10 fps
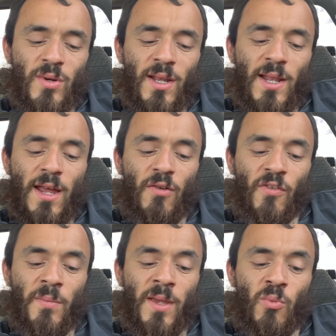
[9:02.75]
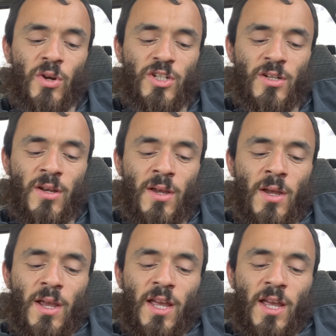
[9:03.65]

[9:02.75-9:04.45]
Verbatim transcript: a letter from him which, in